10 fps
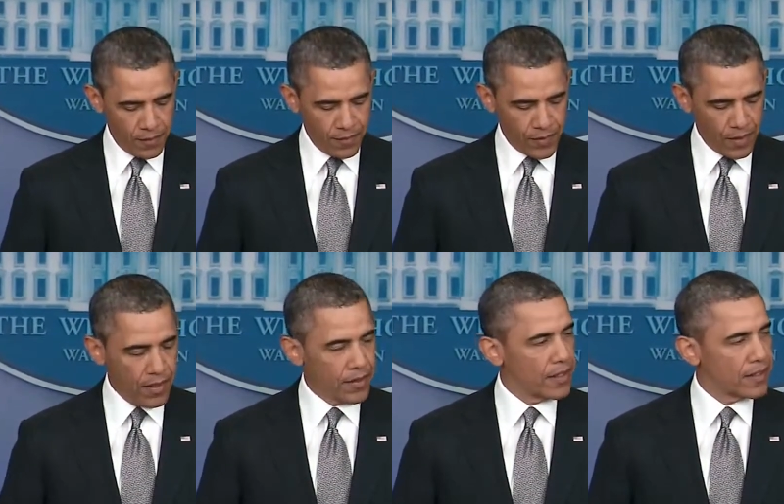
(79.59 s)
until
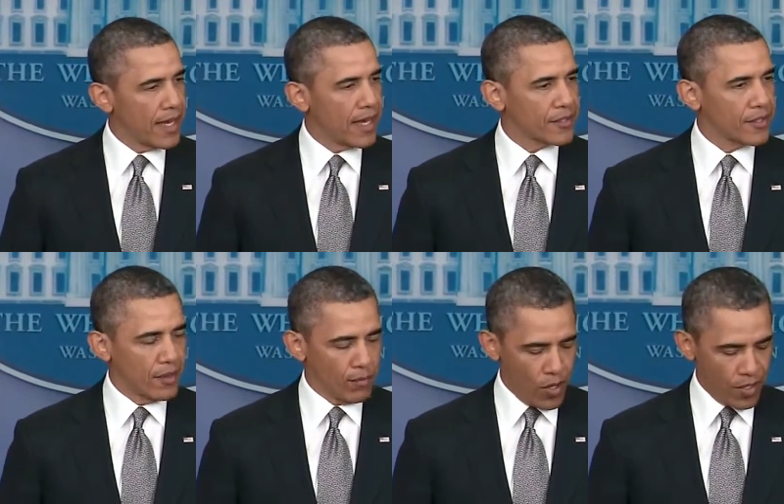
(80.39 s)
final
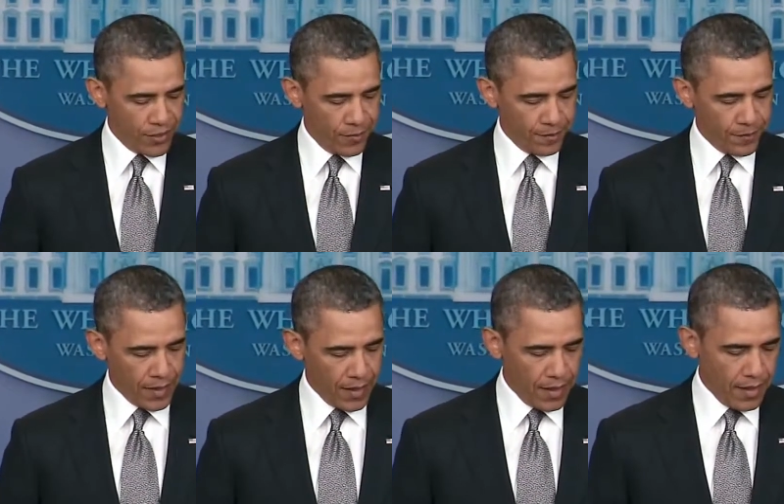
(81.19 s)
approval for the general
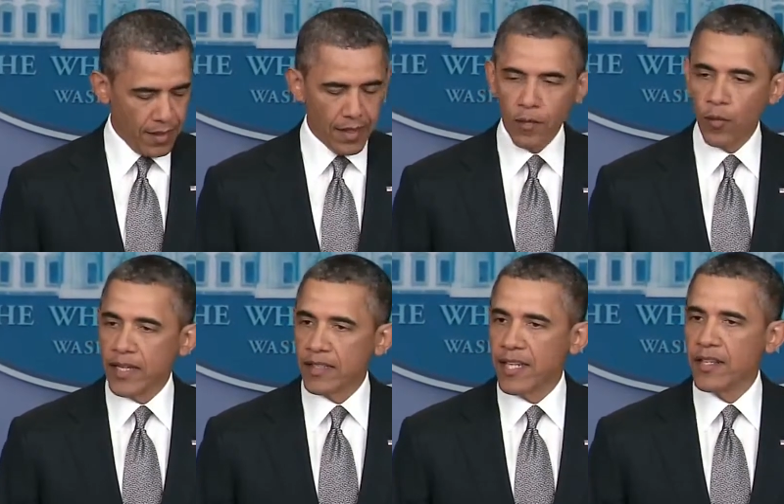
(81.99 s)
exclusion
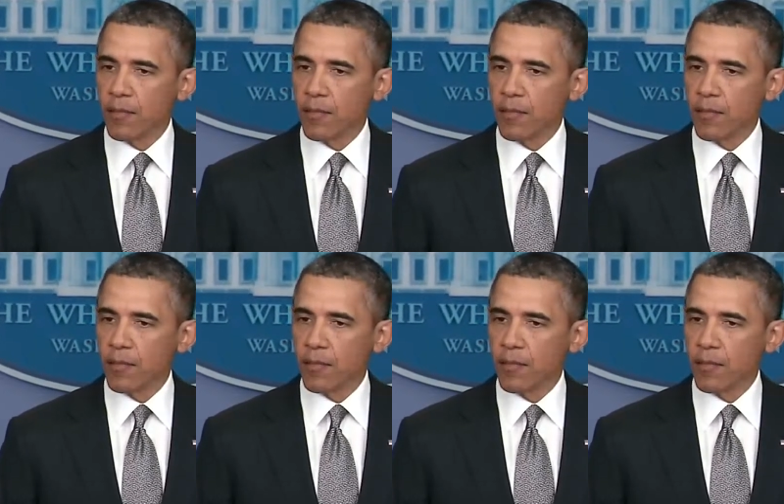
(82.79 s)
order